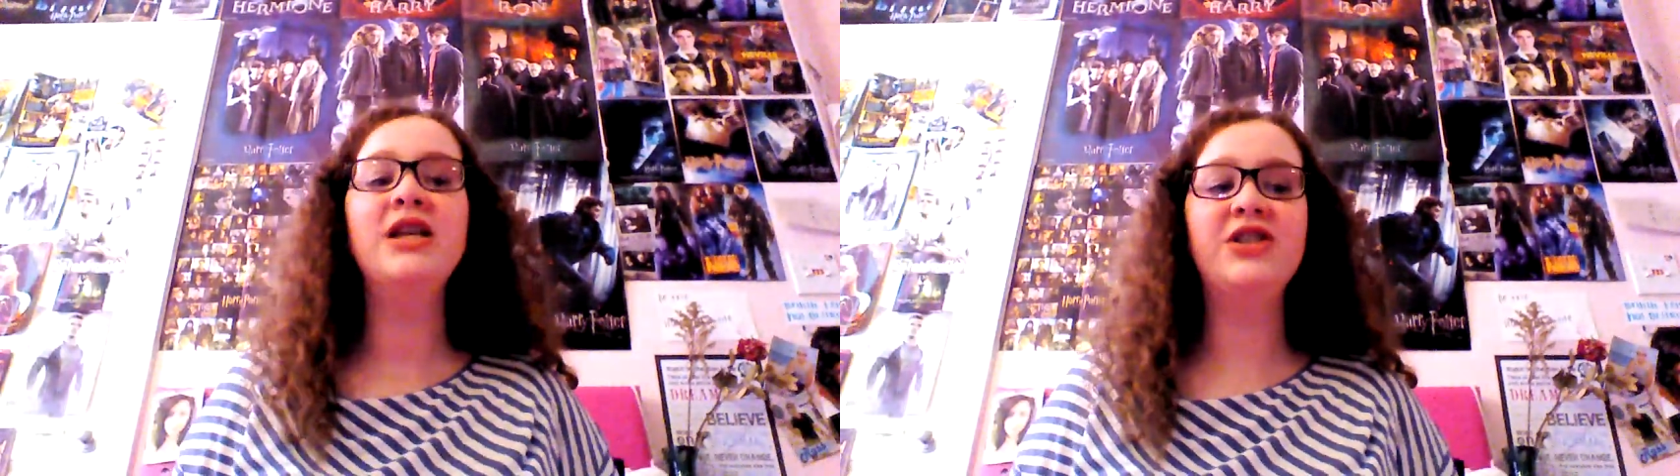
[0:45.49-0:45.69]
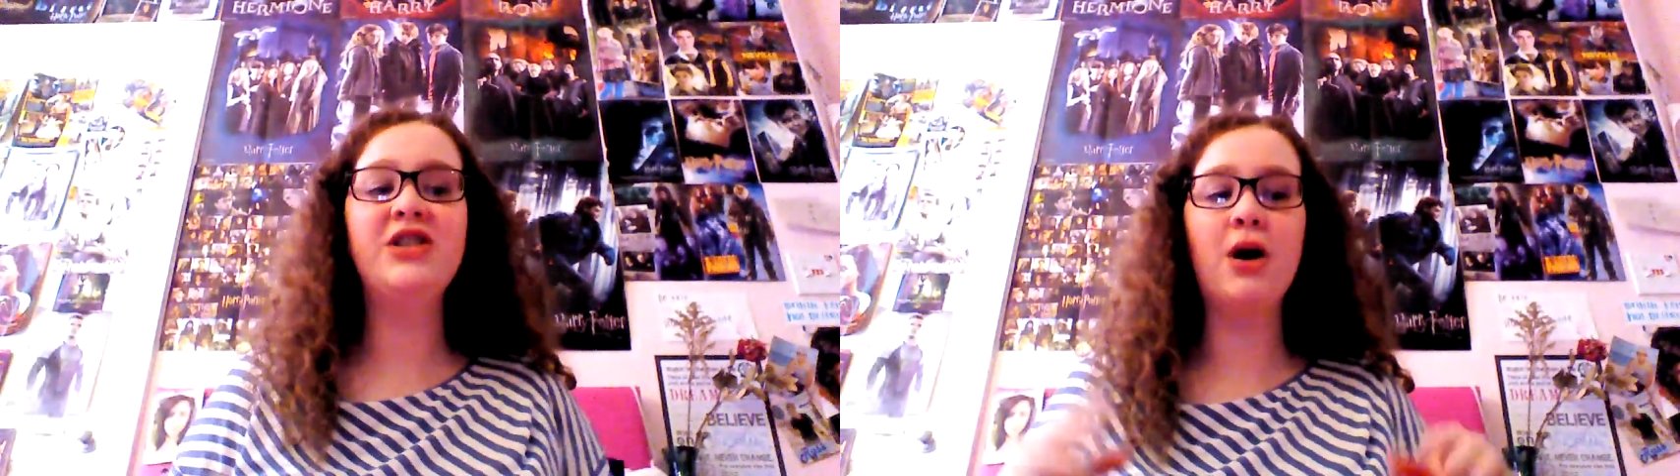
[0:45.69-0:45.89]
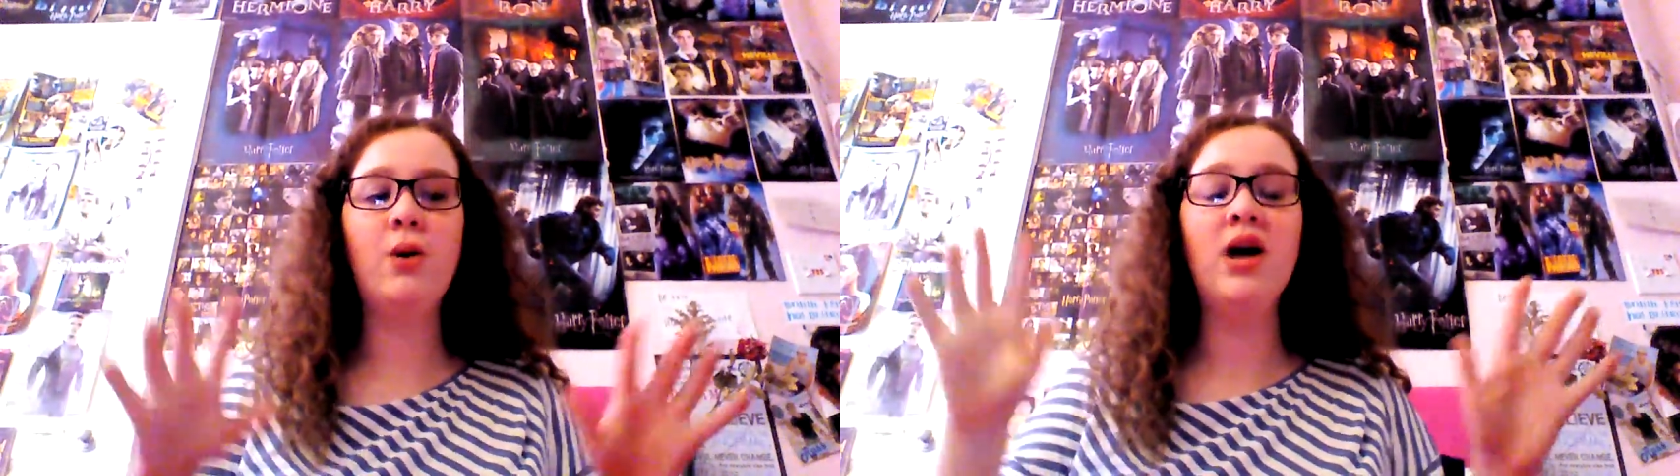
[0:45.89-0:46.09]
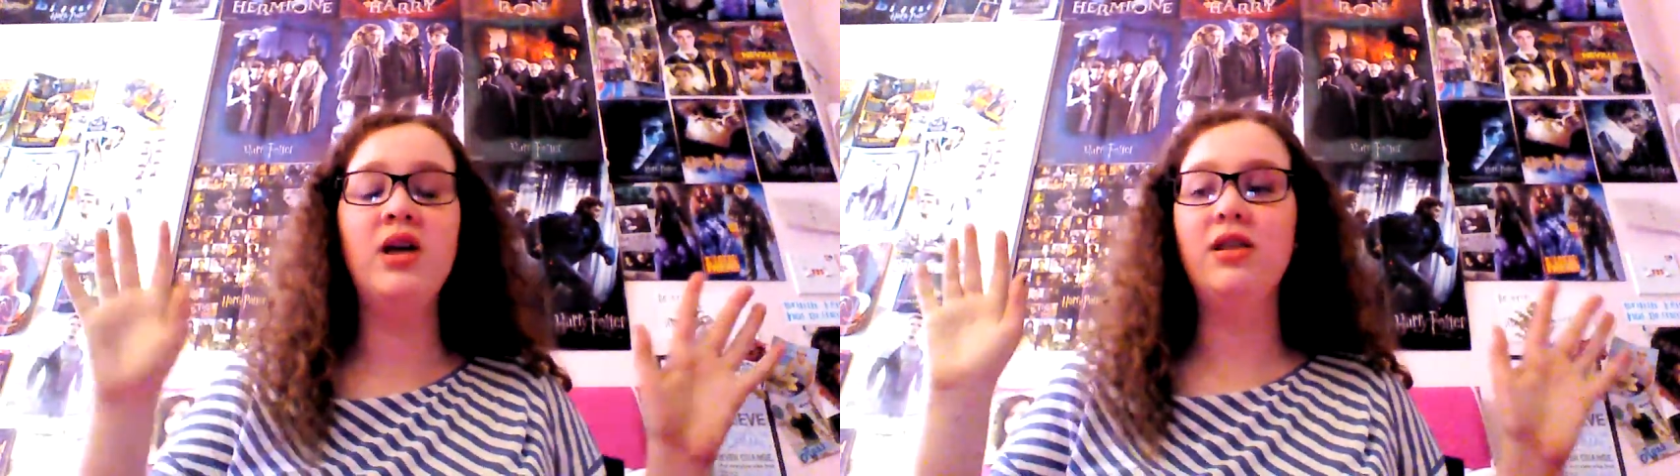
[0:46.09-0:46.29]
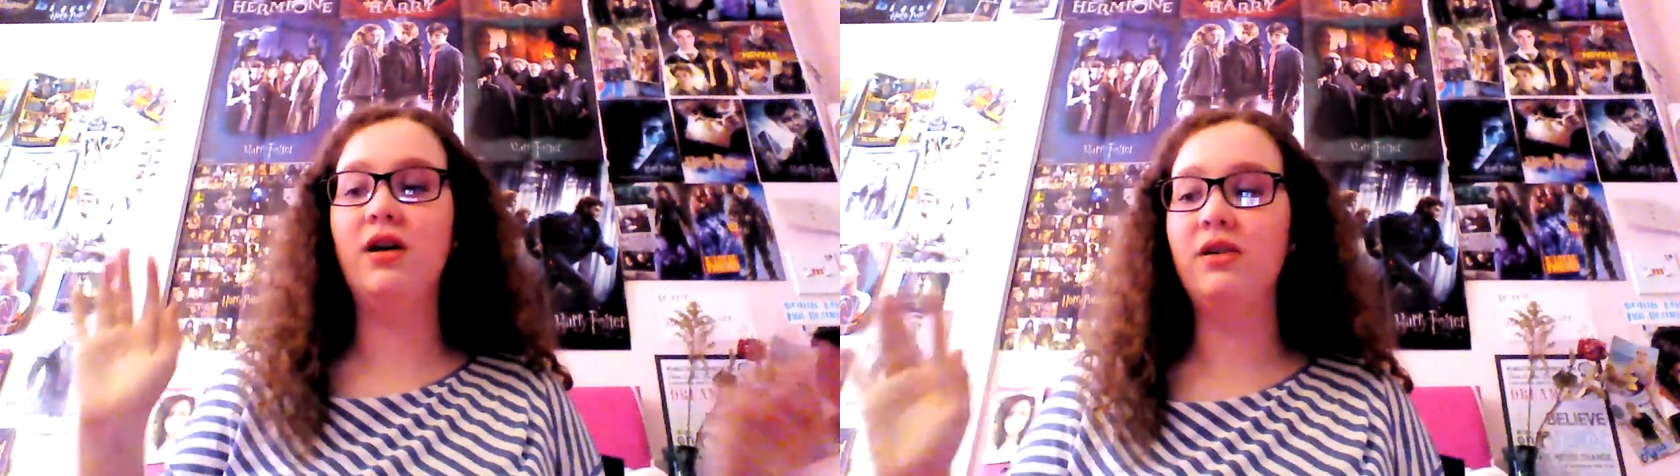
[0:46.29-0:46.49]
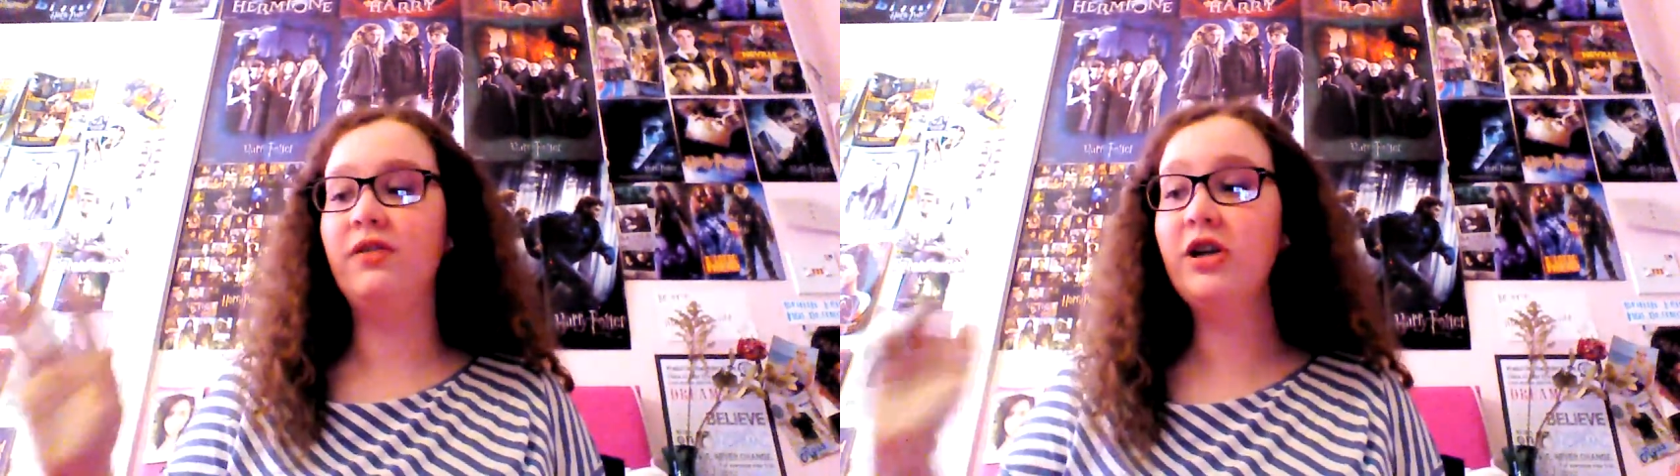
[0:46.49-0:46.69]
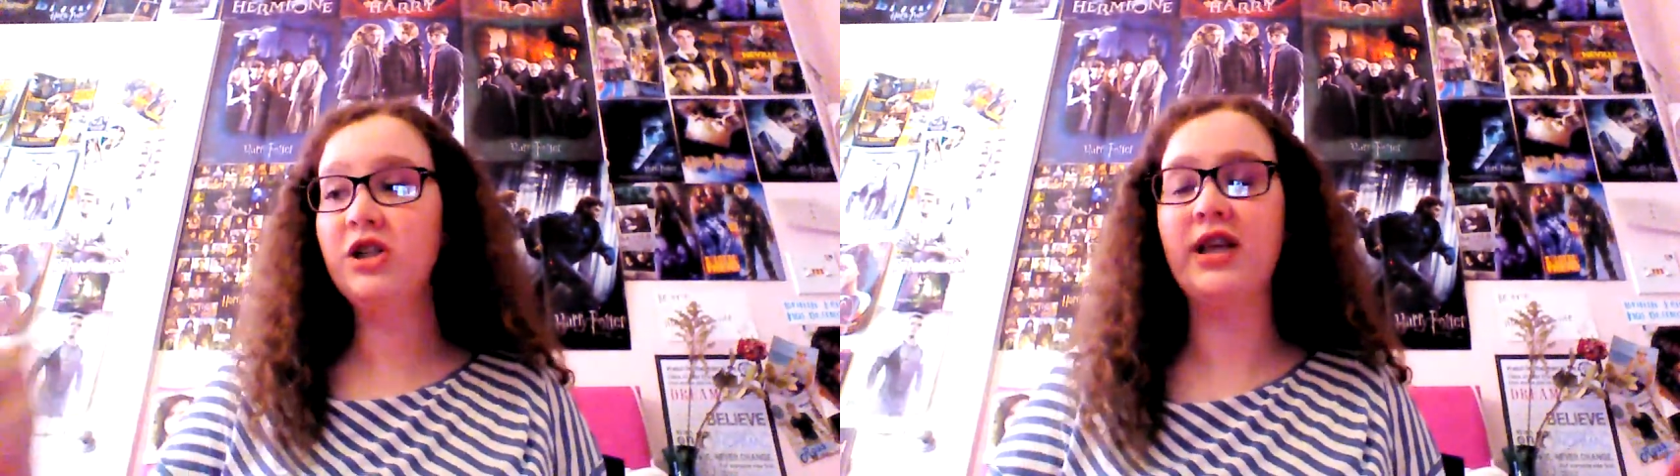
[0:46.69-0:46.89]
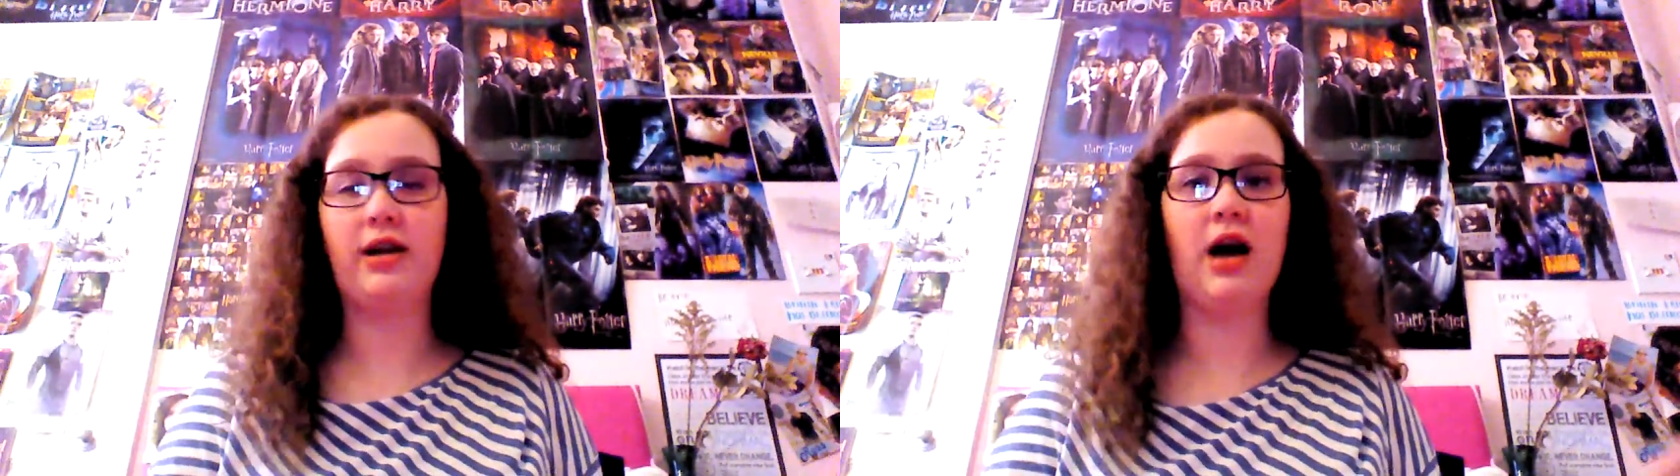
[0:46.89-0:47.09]
So the
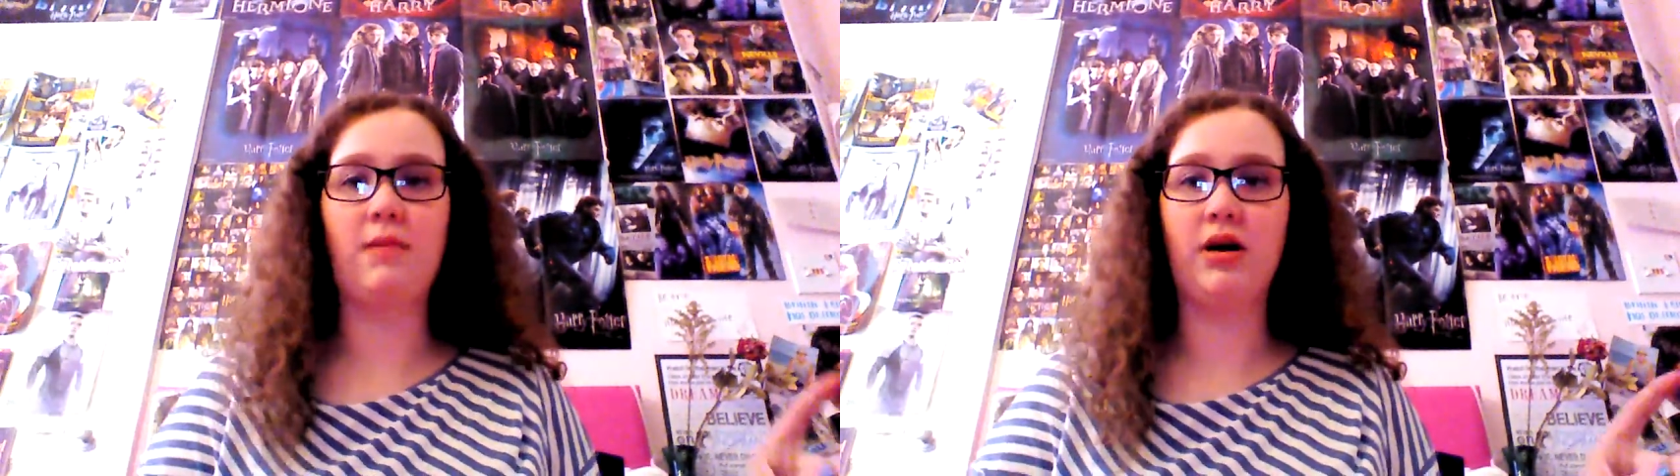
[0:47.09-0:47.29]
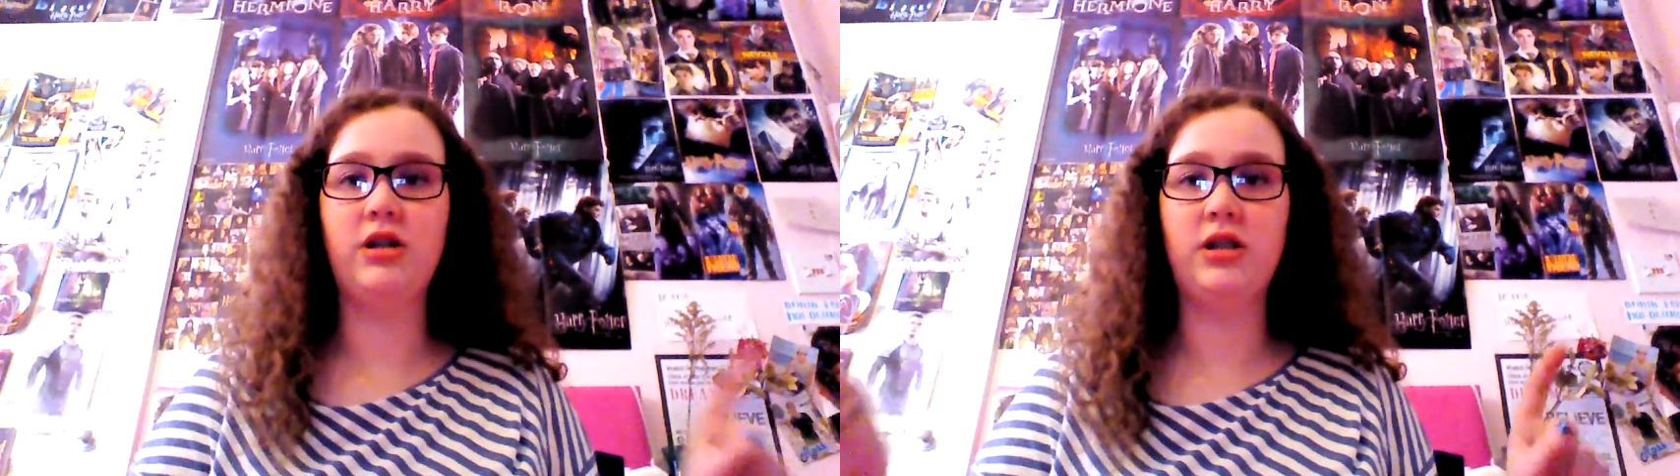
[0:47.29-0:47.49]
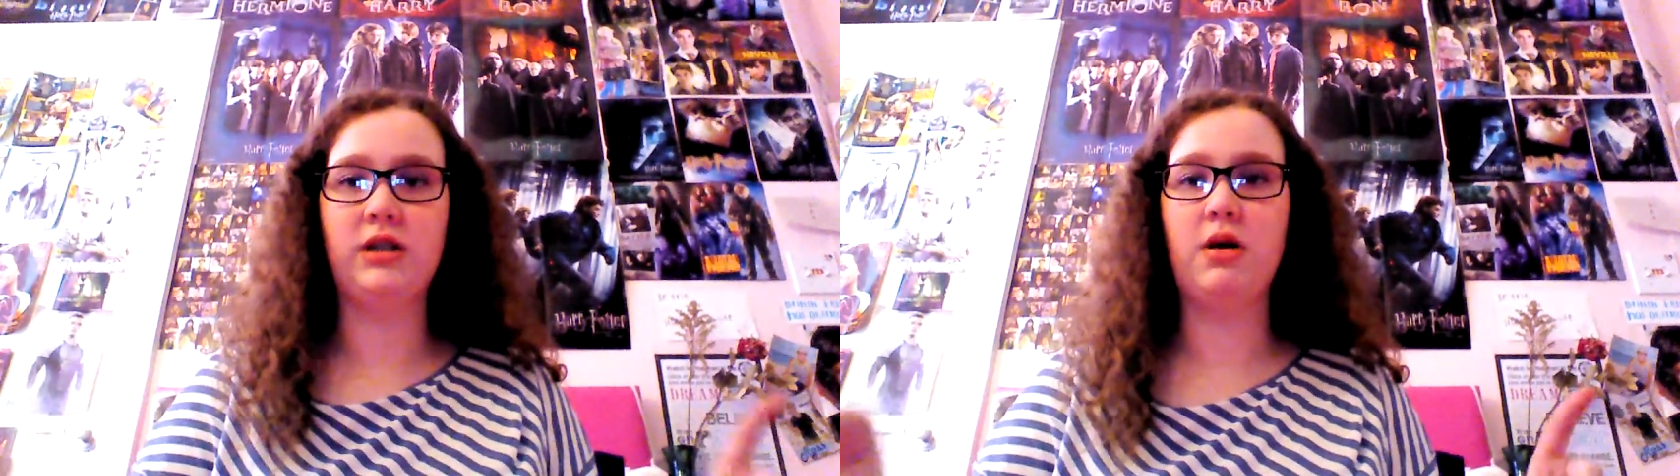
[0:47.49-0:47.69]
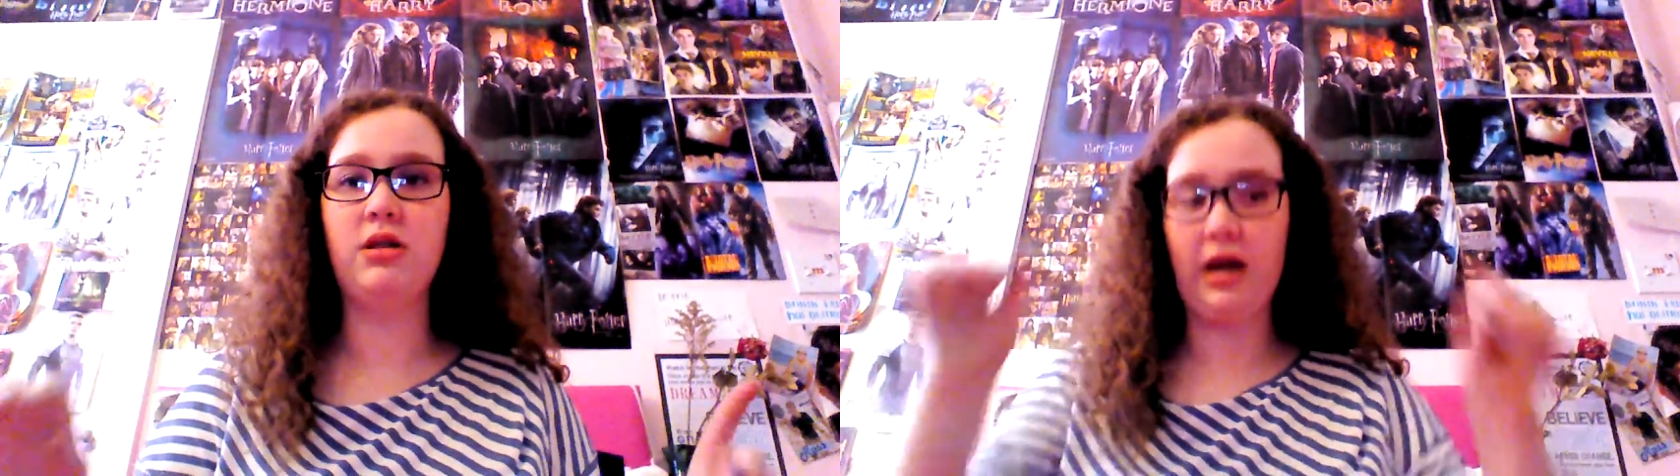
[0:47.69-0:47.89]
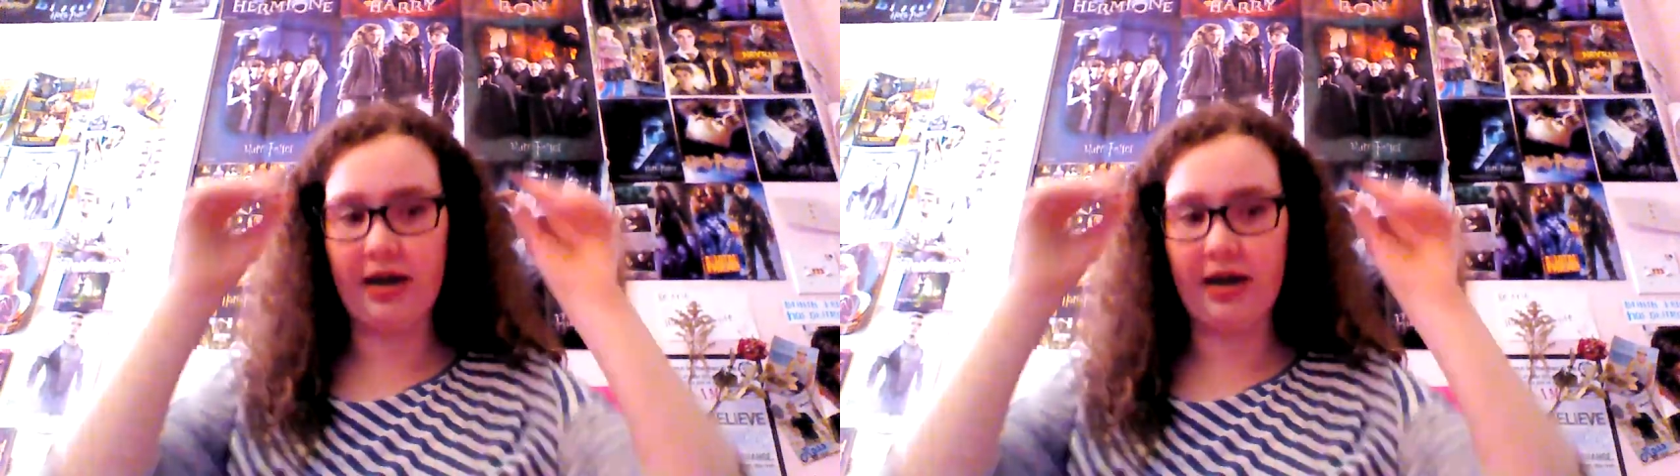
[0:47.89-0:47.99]
first thing I bought this month,